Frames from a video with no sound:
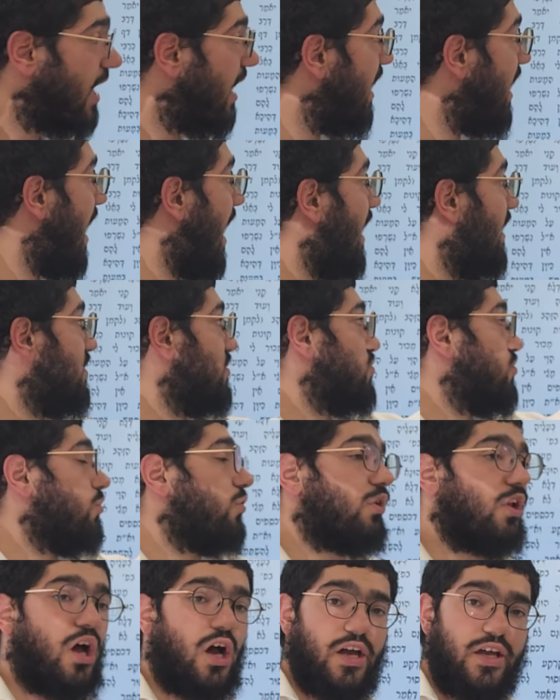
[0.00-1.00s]
nansu
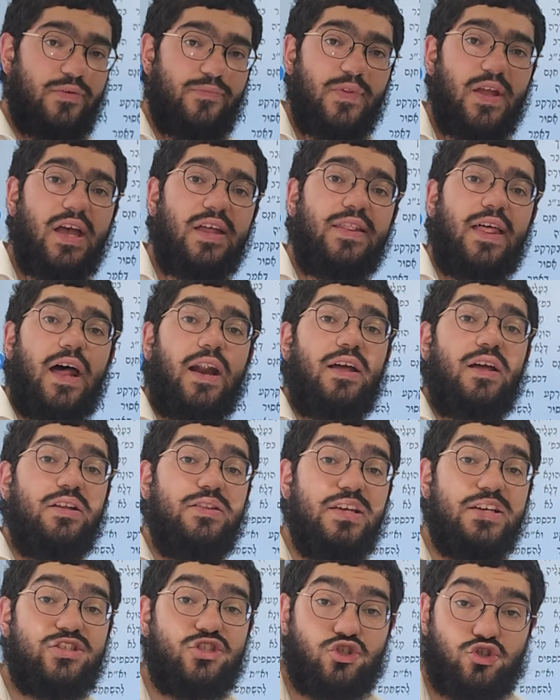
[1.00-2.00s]
loy,
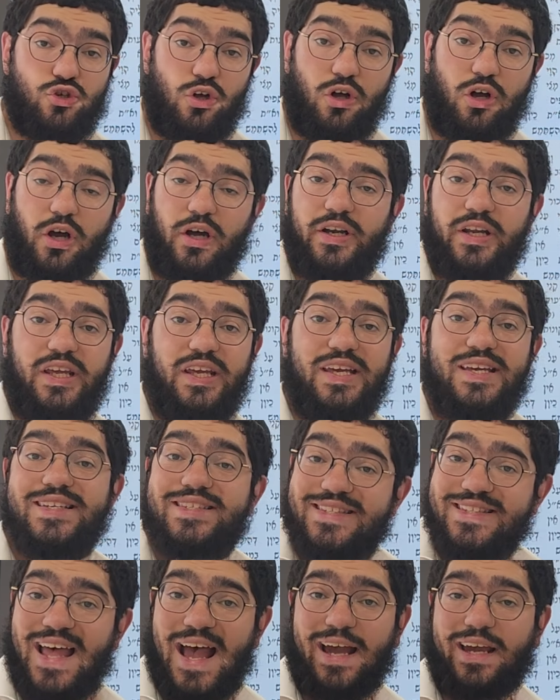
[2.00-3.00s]
that this shulchani
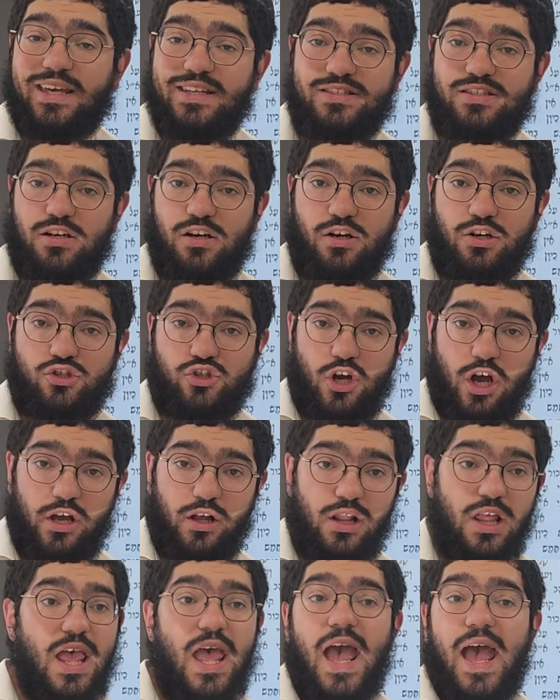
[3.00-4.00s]
is not considered a shoyl,